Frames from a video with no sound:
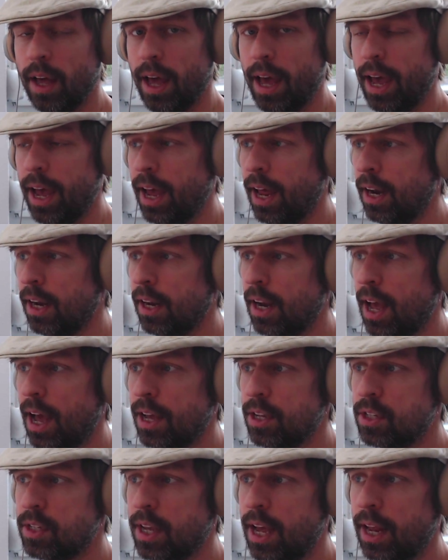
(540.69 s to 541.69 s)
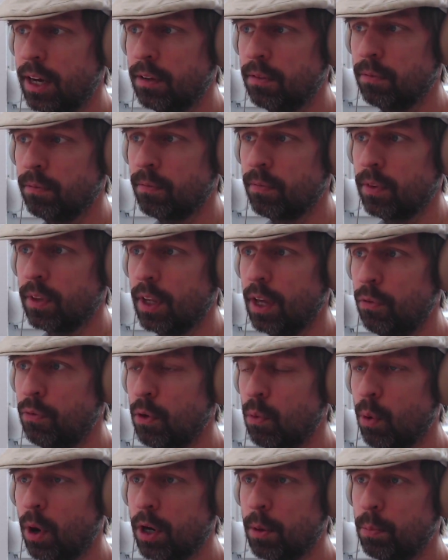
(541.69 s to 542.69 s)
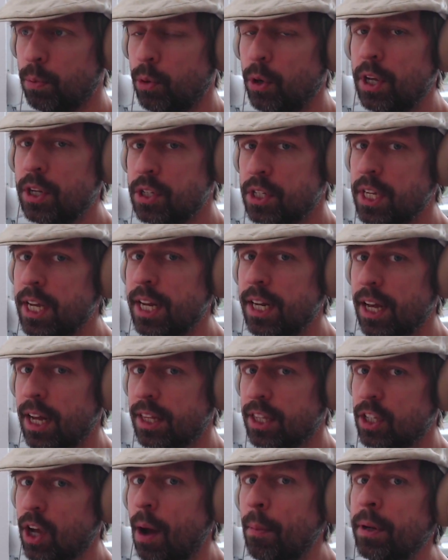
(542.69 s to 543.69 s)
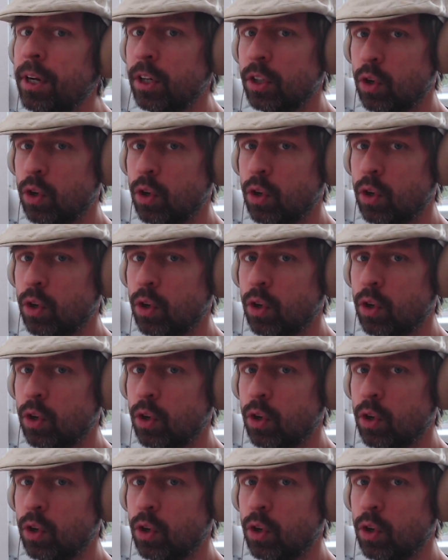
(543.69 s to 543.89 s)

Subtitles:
And I said, if you want to precede a dominant